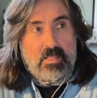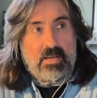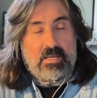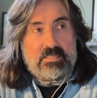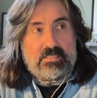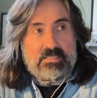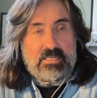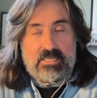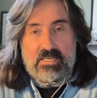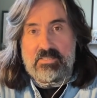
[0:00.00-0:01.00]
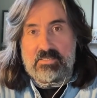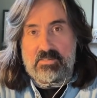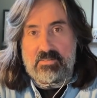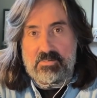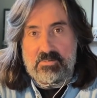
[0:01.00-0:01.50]
and uh, and the,
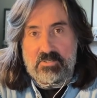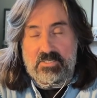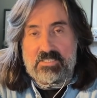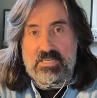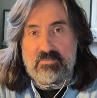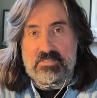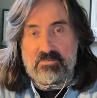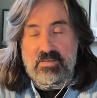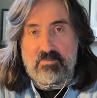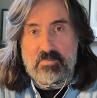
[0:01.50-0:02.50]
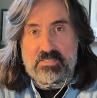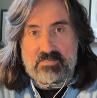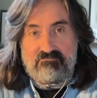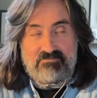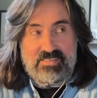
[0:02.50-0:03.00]
the the Conservative government's
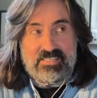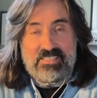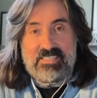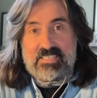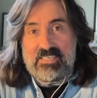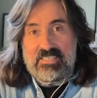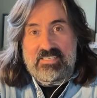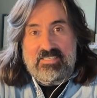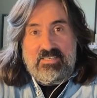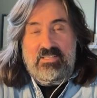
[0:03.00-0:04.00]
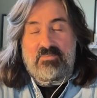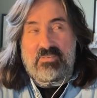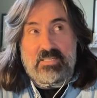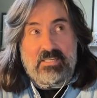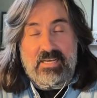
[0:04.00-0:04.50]
clear.
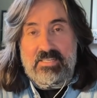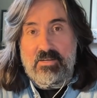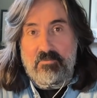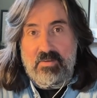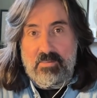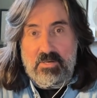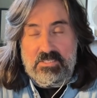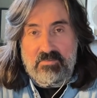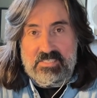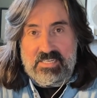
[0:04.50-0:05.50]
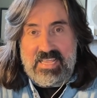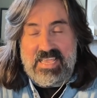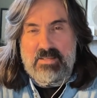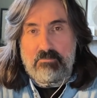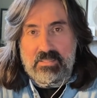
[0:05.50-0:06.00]
I doubt very much if it's an
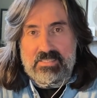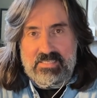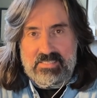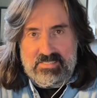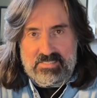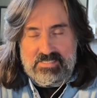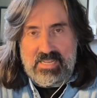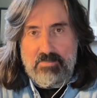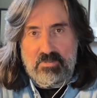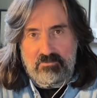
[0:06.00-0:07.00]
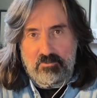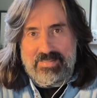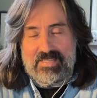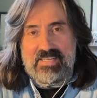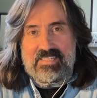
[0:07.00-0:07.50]
inability to stem the flow. I
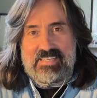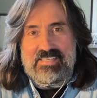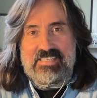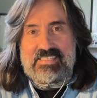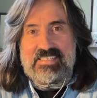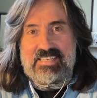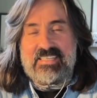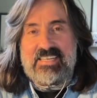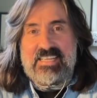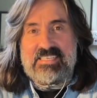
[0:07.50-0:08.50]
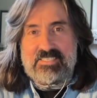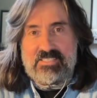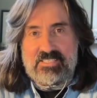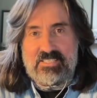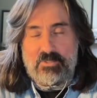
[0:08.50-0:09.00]
think it's a disinclination
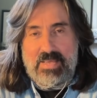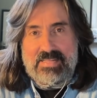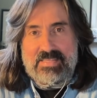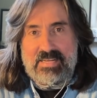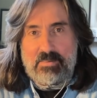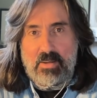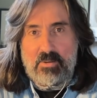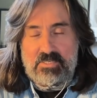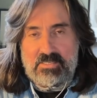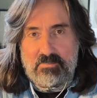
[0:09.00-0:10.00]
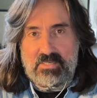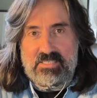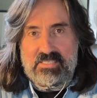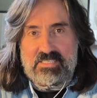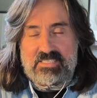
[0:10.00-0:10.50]
to do anything about it
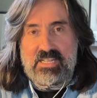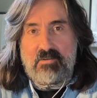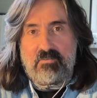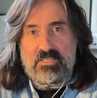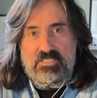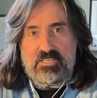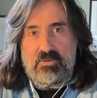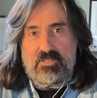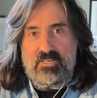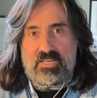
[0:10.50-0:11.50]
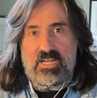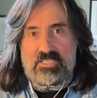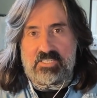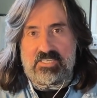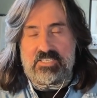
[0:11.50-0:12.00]
because it's serving some other
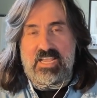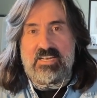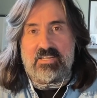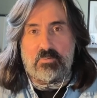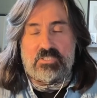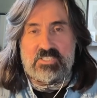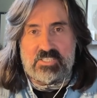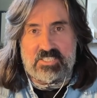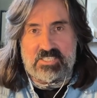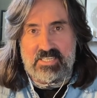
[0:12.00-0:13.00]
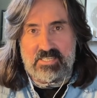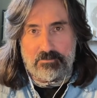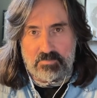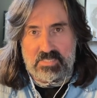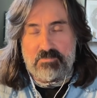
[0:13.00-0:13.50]
larger agenda, which is to say,
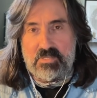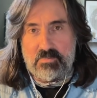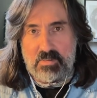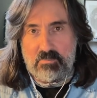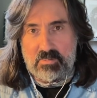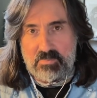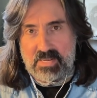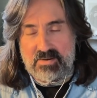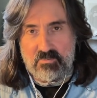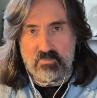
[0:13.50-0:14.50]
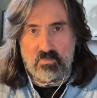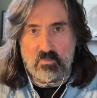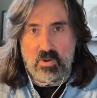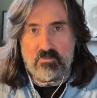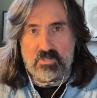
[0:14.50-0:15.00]
keeping the people of Britain
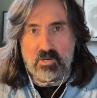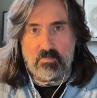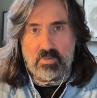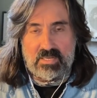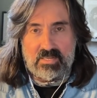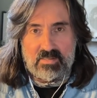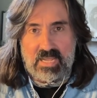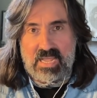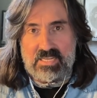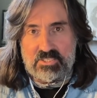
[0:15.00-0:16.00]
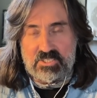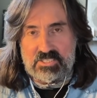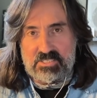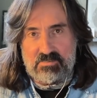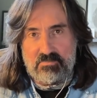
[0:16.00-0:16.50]
wound up
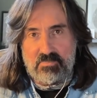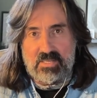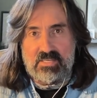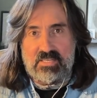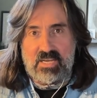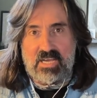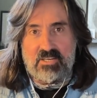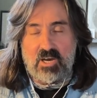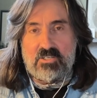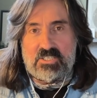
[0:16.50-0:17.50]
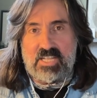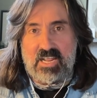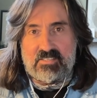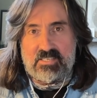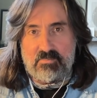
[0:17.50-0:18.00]
anxious and, and
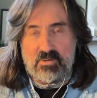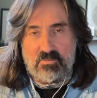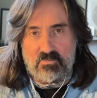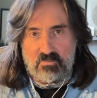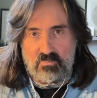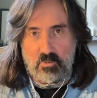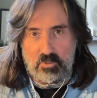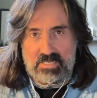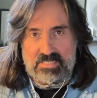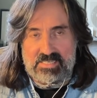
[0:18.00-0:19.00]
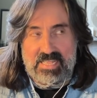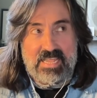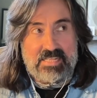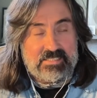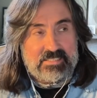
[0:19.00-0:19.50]
uncertain about what lies
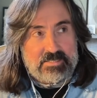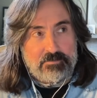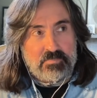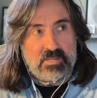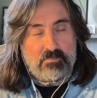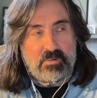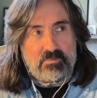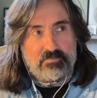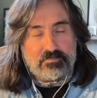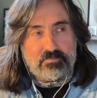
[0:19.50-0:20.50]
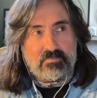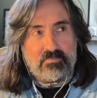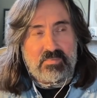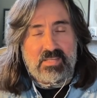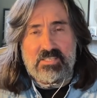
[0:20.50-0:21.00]
ahead. But,
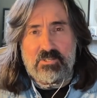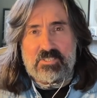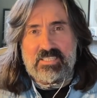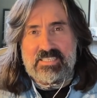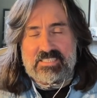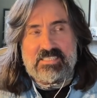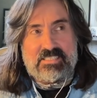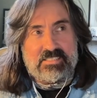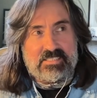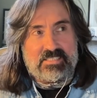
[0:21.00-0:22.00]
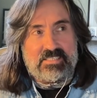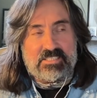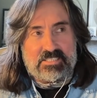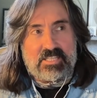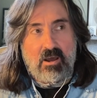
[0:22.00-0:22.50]
you know, to listen to Keir
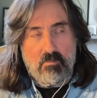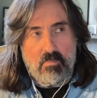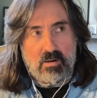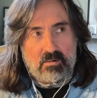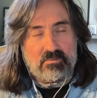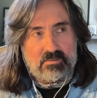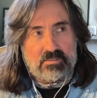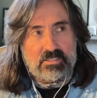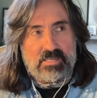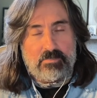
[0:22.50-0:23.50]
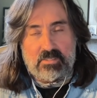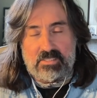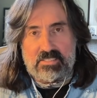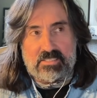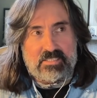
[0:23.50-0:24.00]
Starmer, the Labour
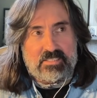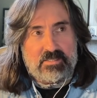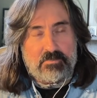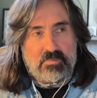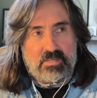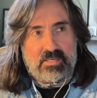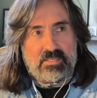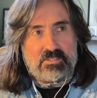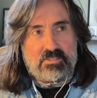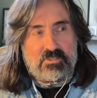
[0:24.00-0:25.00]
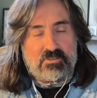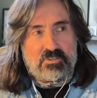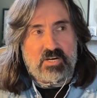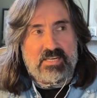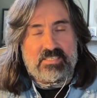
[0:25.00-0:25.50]
leader, uh, t-
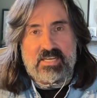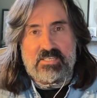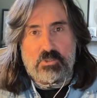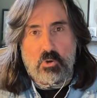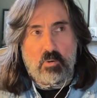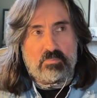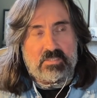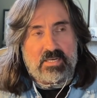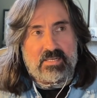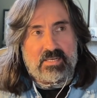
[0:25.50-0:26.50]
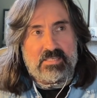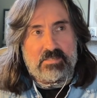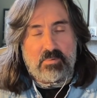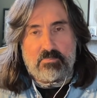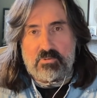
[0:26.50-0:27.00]
trying to adopt a kind
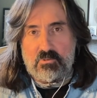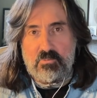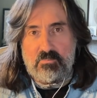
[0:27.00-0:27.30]
of a pro